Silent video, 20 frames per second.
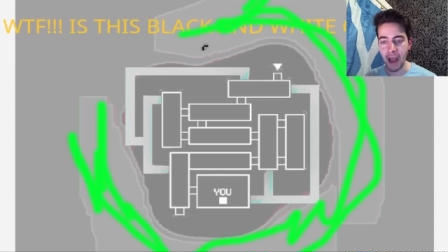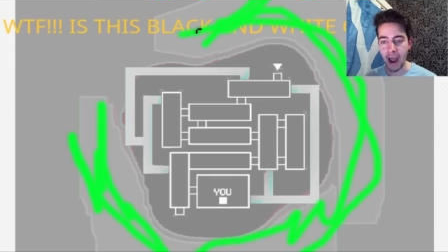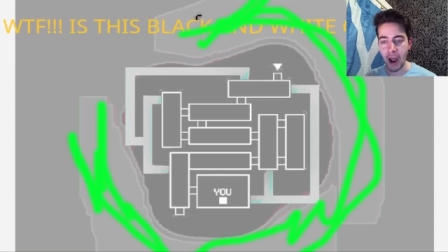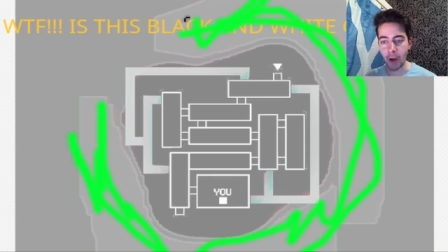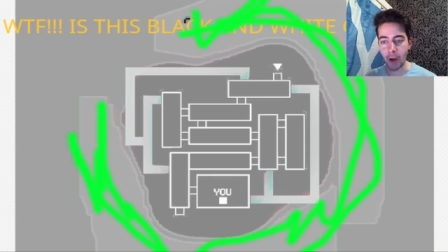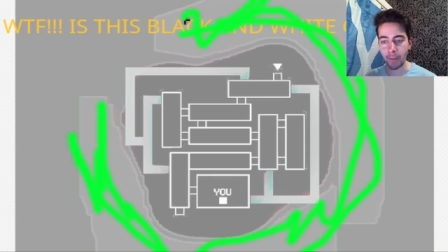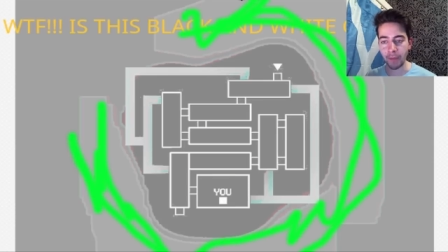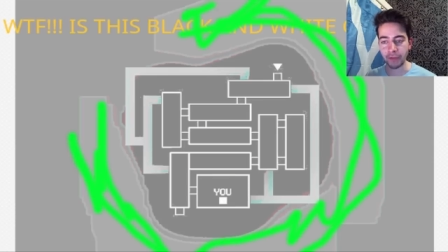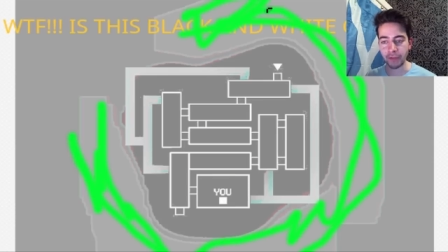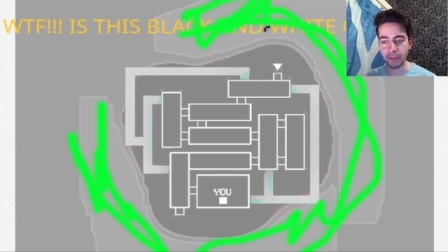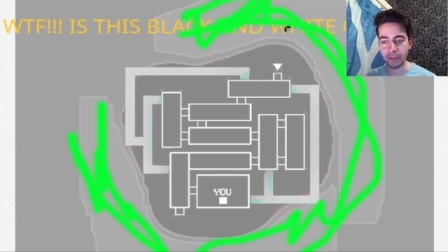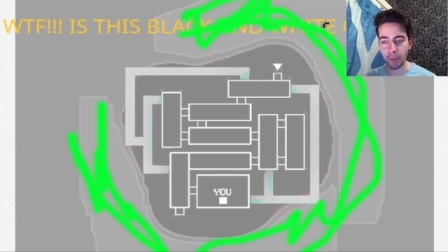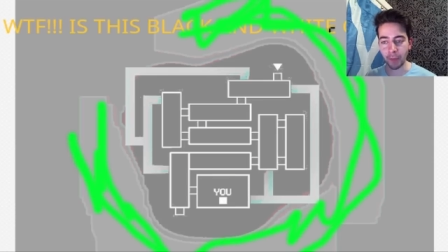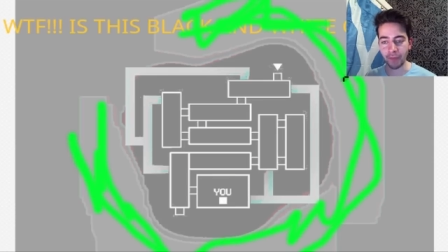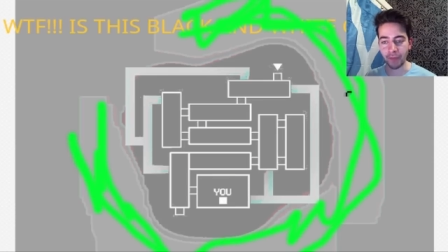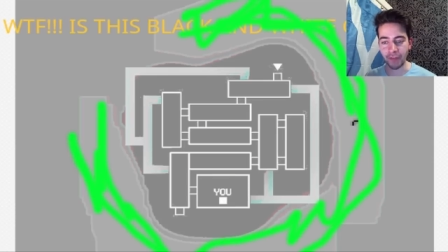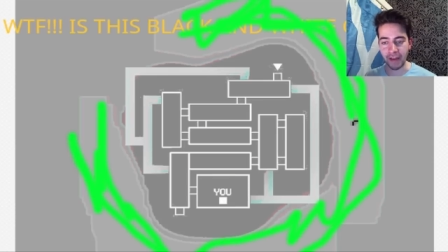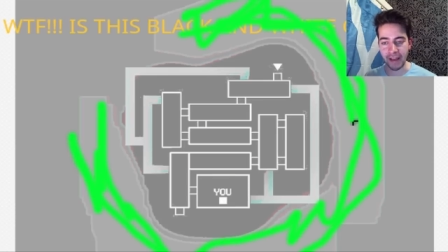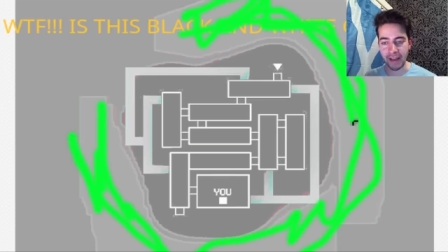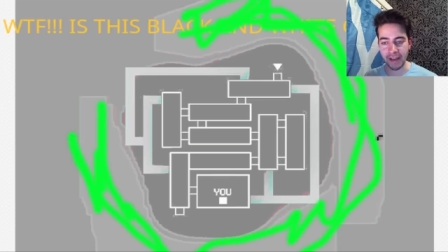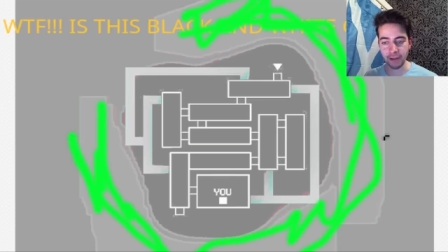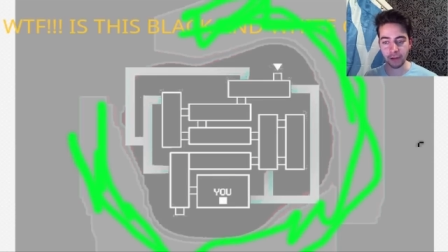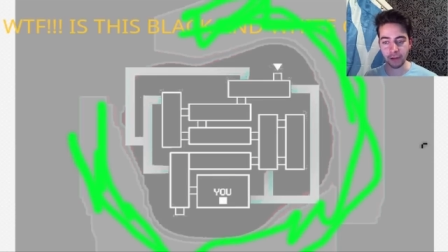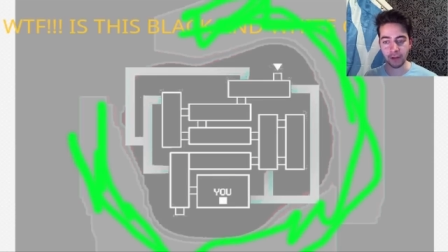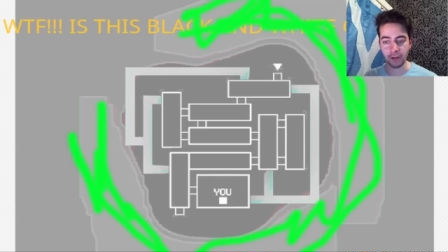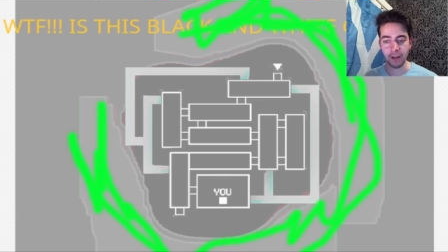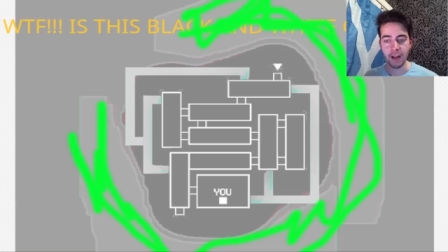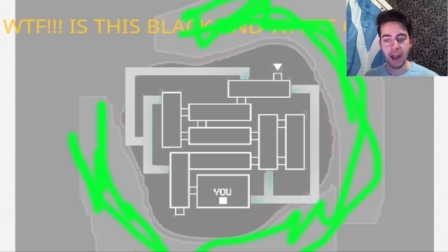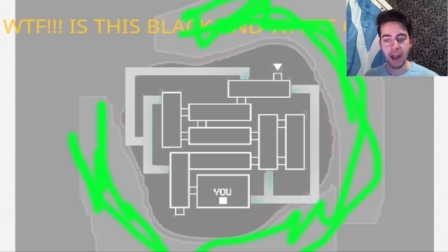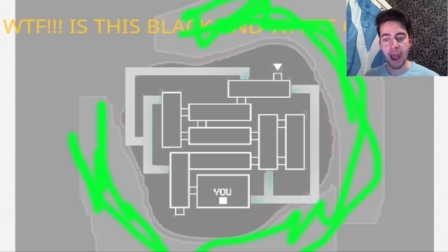up the top of a
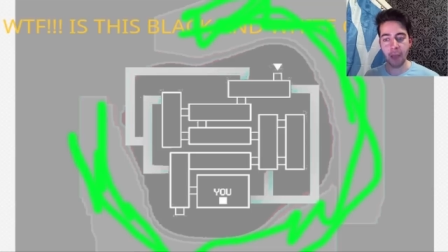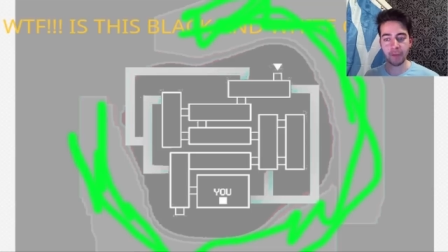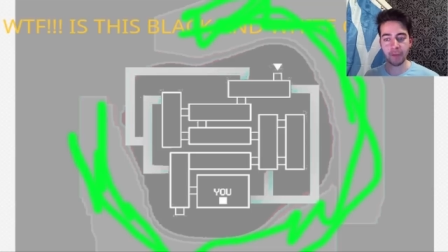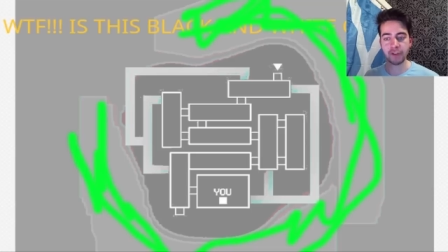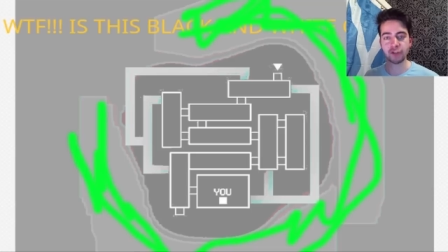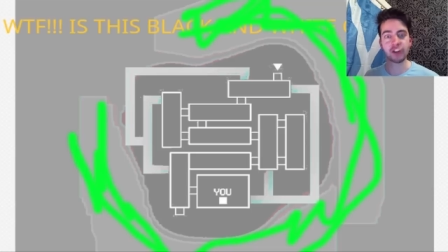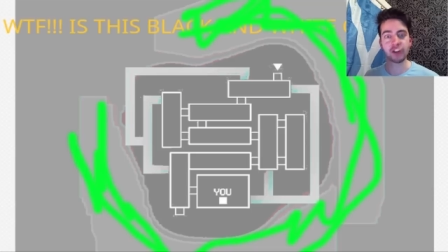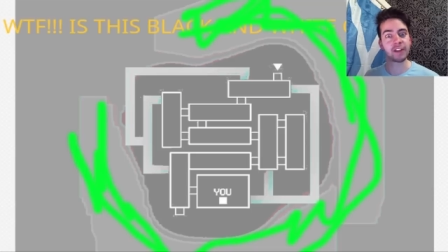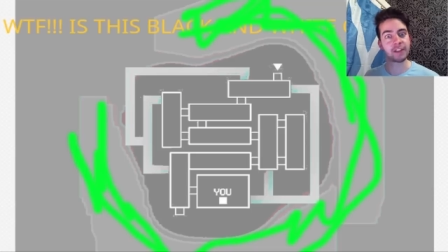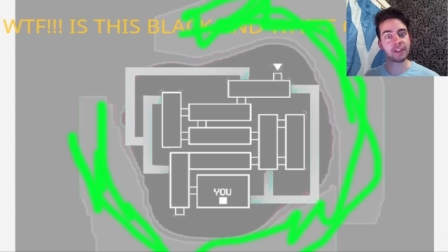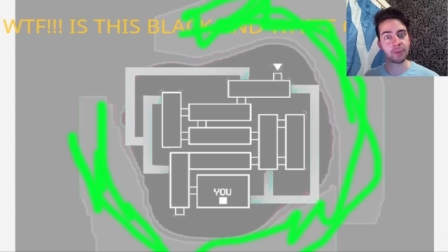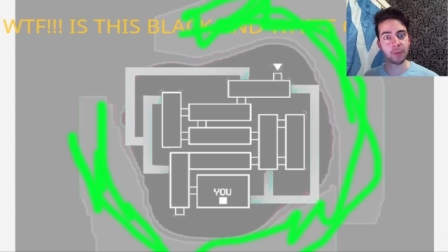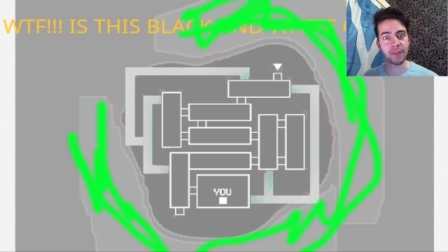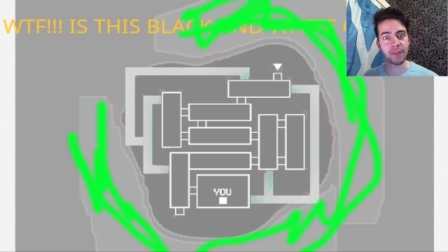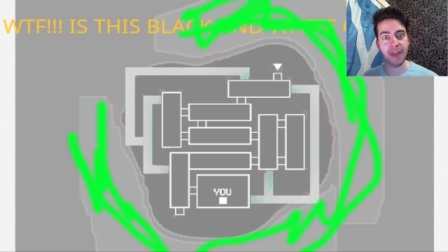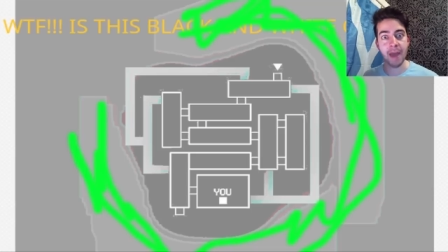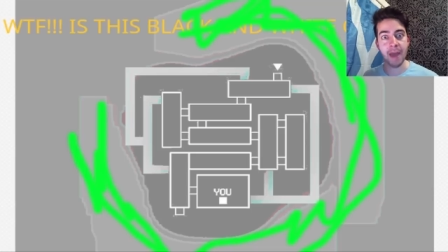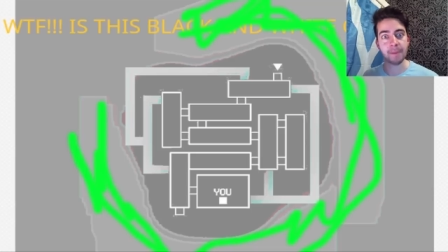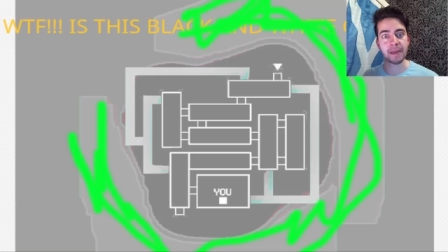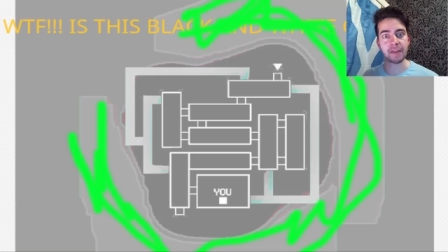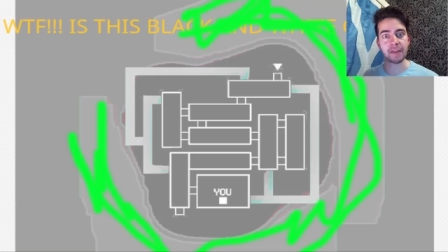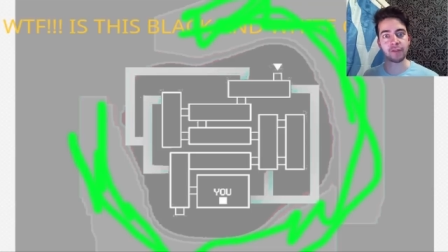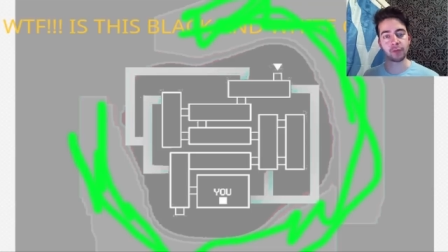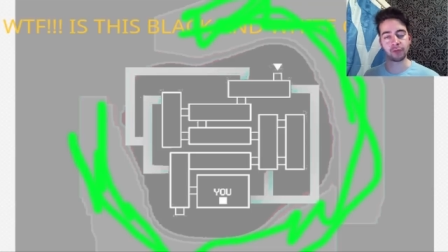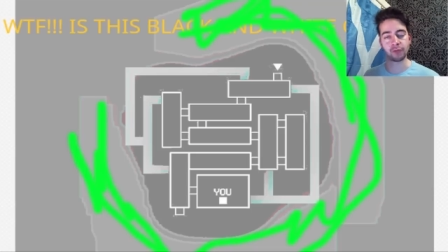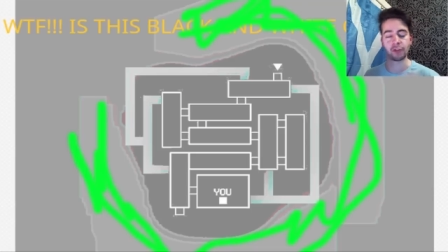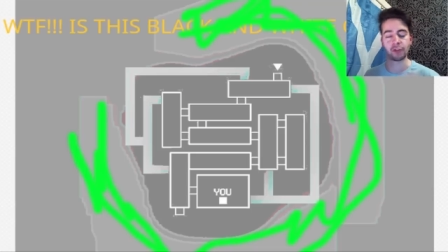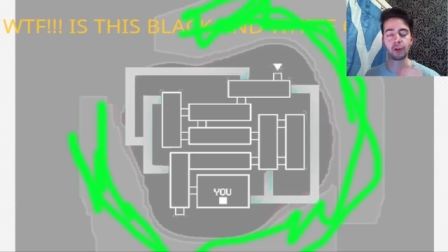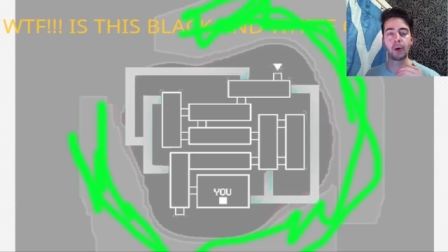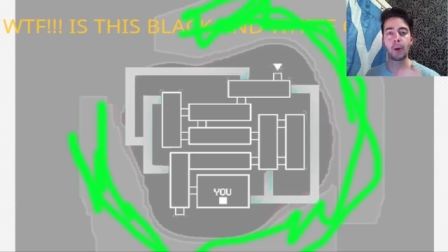hill how interesting would that be if it
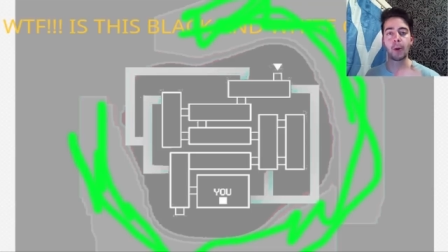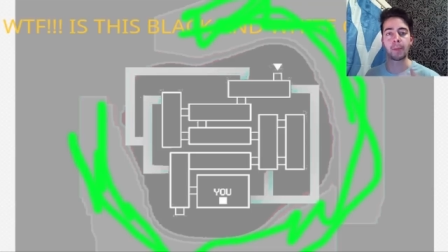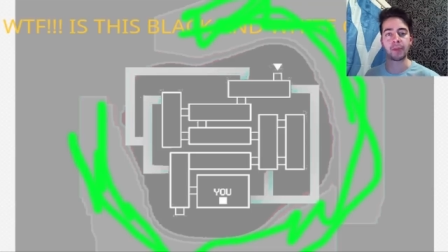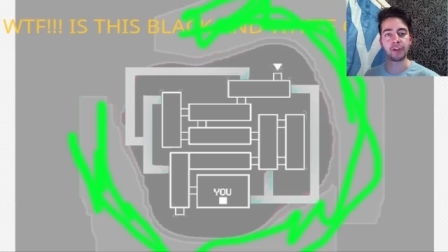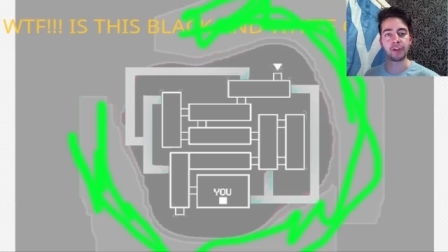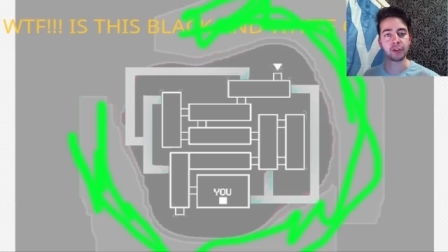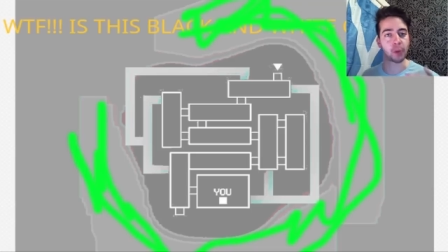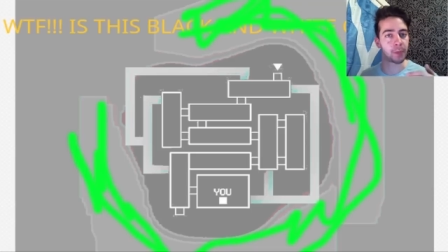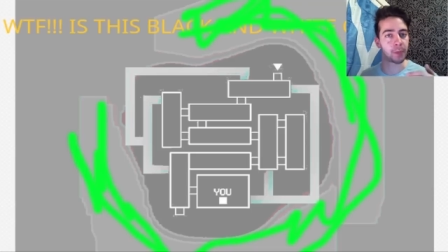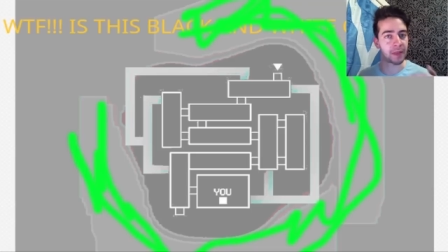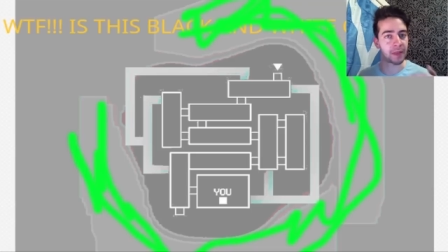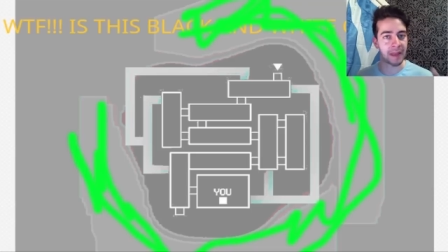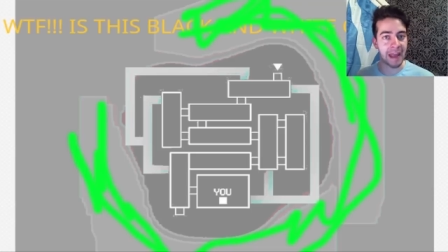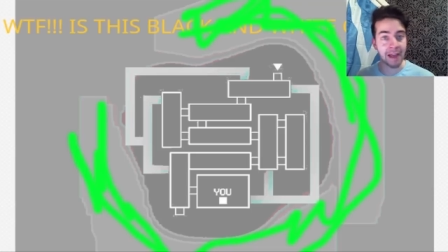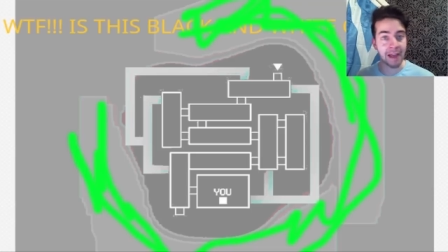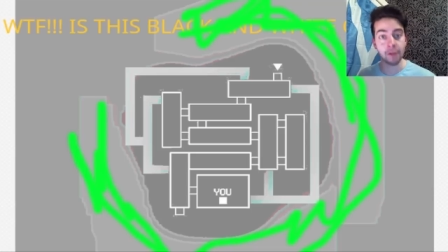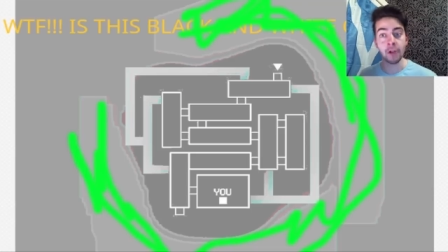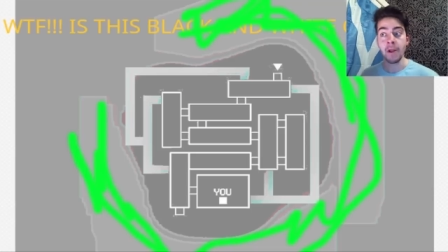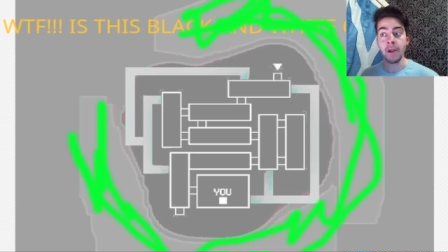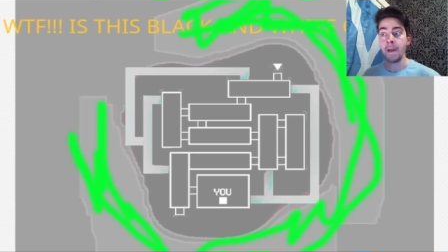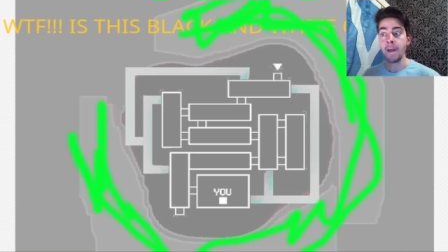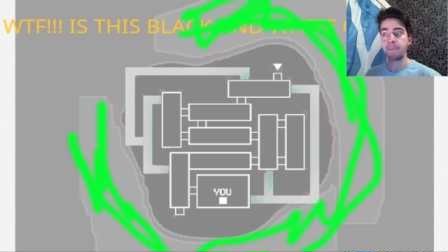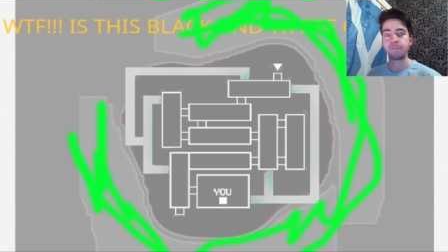was up at the top of the hill